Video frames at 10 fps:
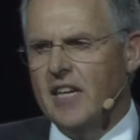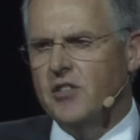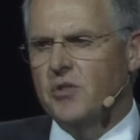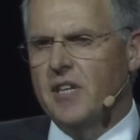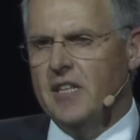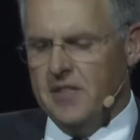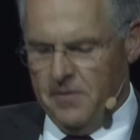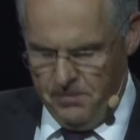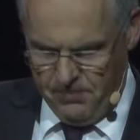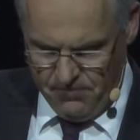
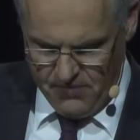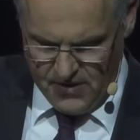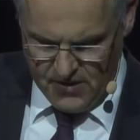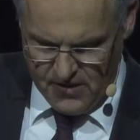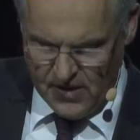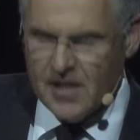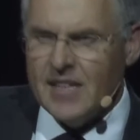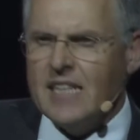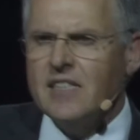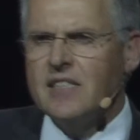available for the first
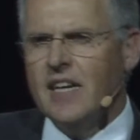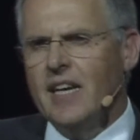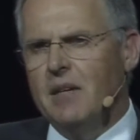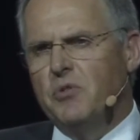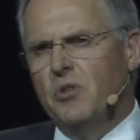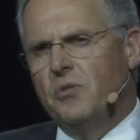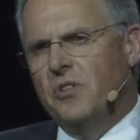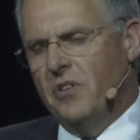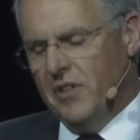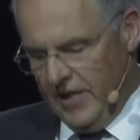time in
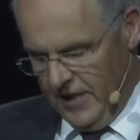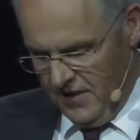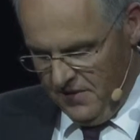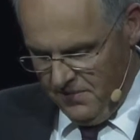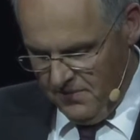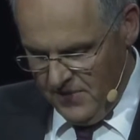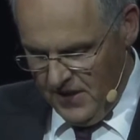this class.